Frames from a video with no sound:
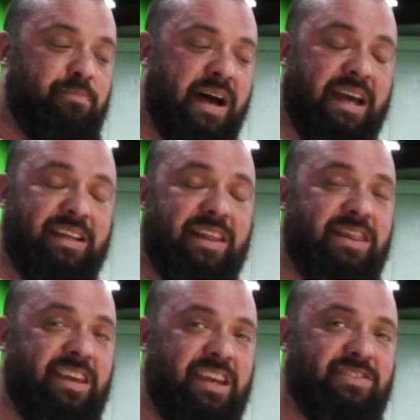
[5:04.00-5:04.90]
But
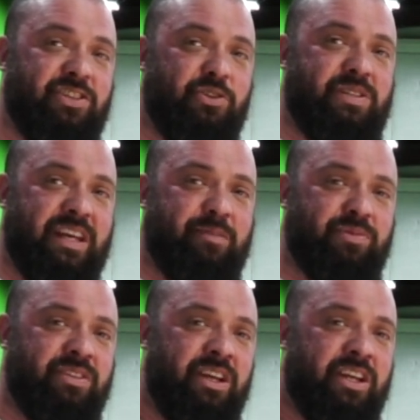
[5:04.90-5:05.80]
these two
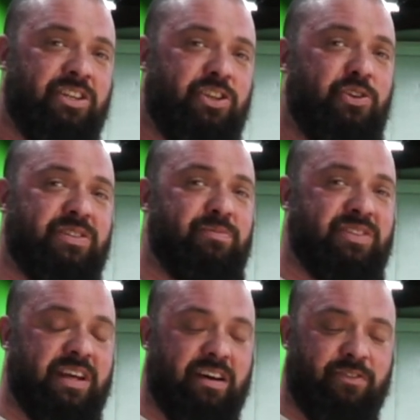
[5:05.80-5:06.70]
tips do some
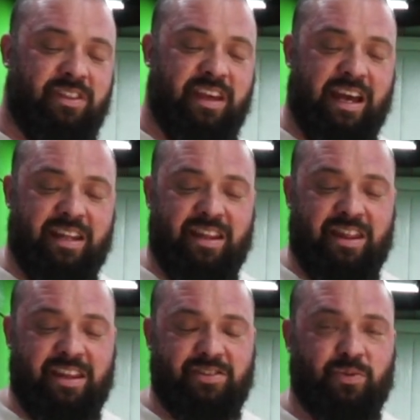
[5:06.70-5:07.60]
stuff that
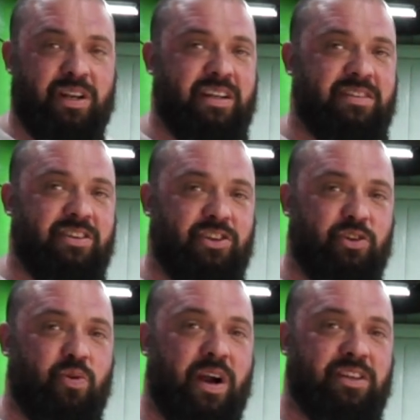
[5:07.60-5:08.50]
this one doesn't
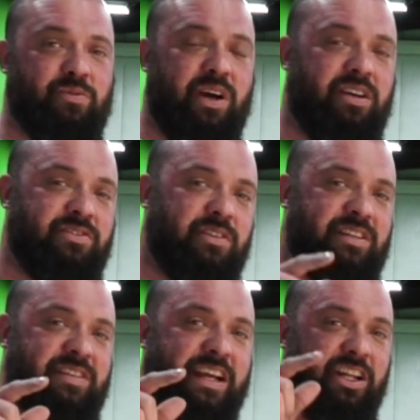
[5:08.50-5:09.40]
do quite as well, so
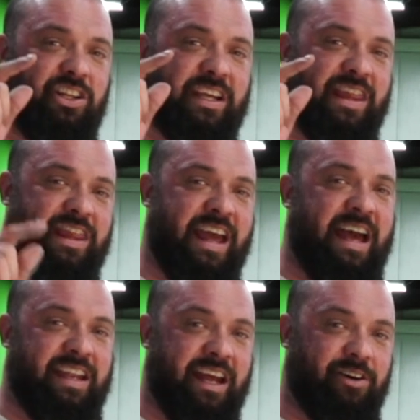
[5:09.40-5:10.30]
let's take a look at
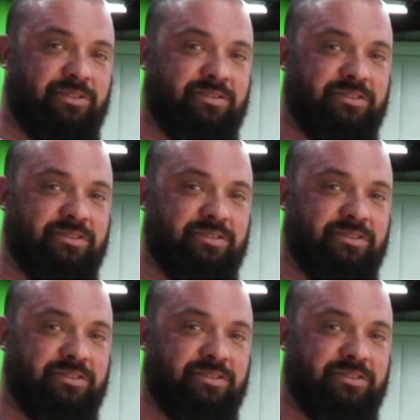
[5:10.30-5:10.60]
that now.